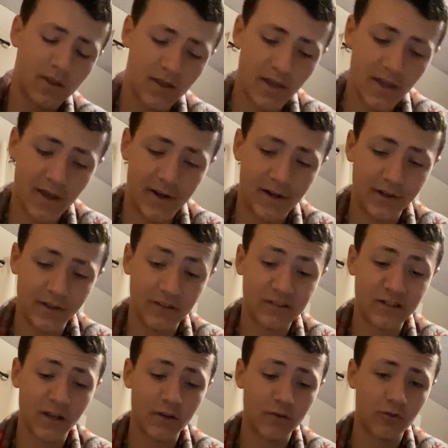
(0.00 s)
And he
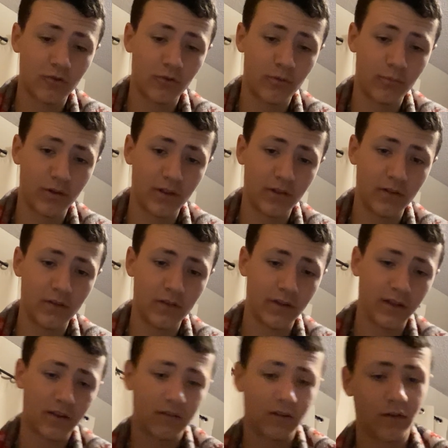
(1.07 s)
said you just want to play,
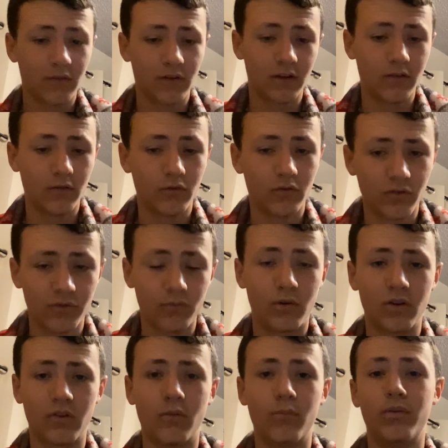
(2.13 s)
like, it sounds like you just
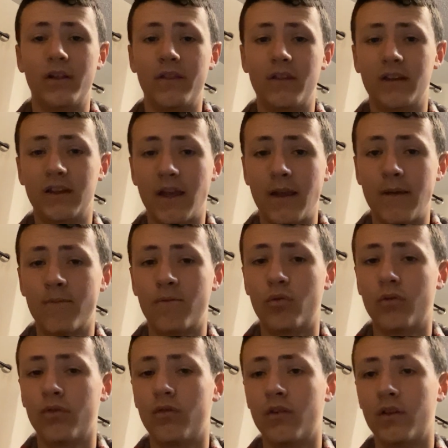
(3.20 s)
want to play the game
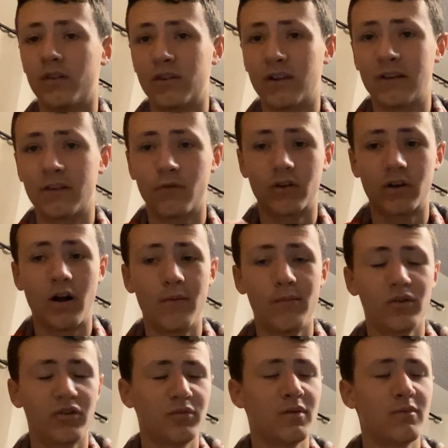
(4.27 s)
for the sense of
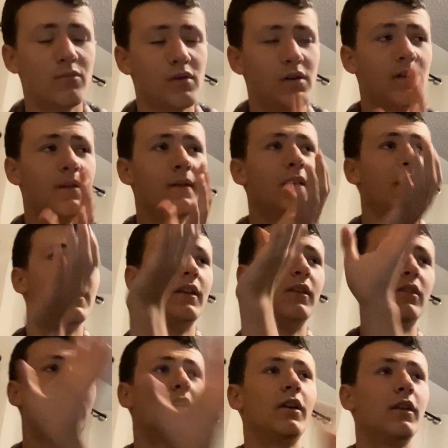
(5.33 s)
accomplishment, but he
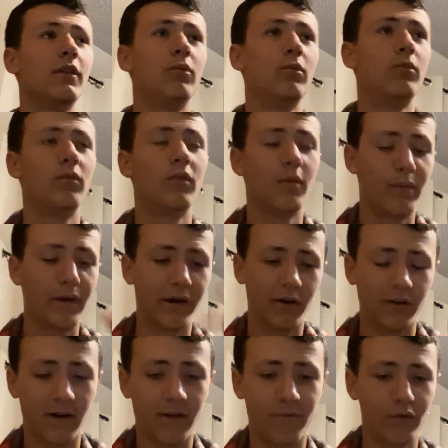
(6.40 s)
started the
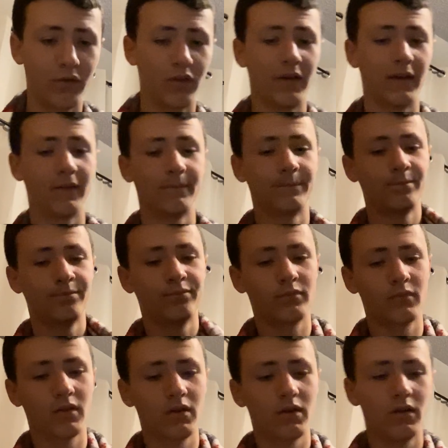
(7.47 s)
paragraph with, like,
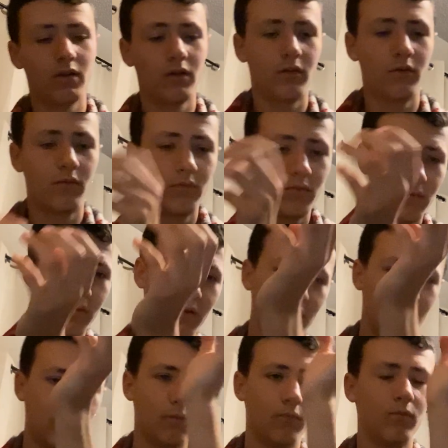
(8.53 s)

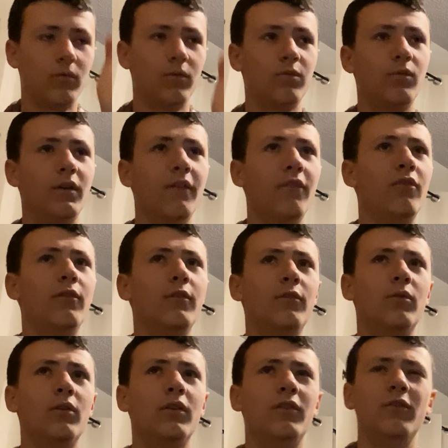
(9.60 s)
it's whatever you
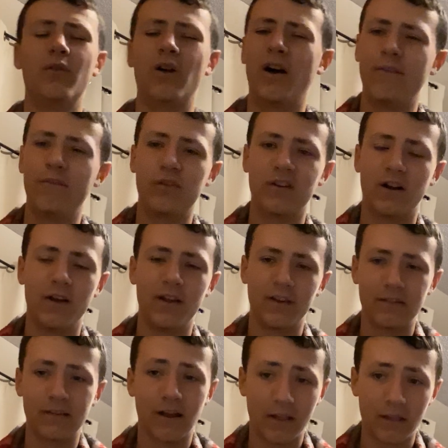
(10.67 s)
want to do. I forgot
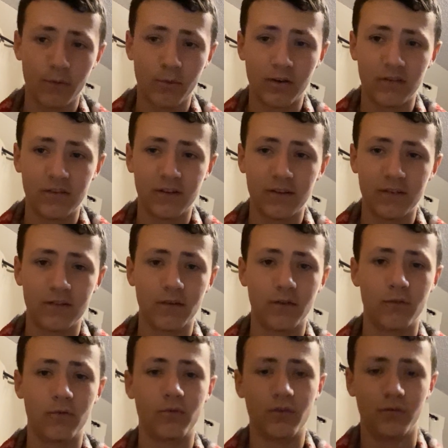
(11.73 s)
exactly what he said,
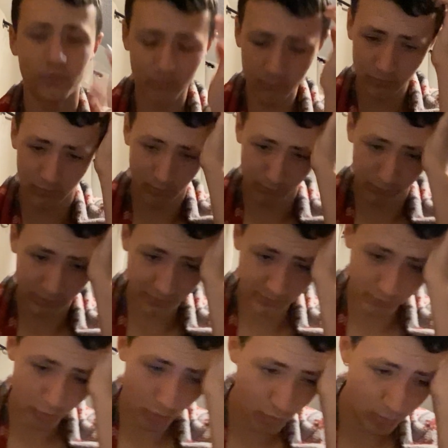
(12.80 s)
so don't completely
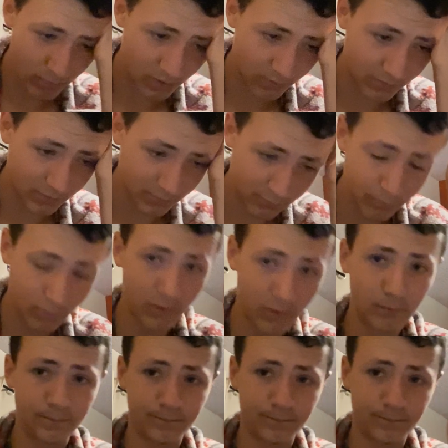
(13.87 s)
quote me on this, but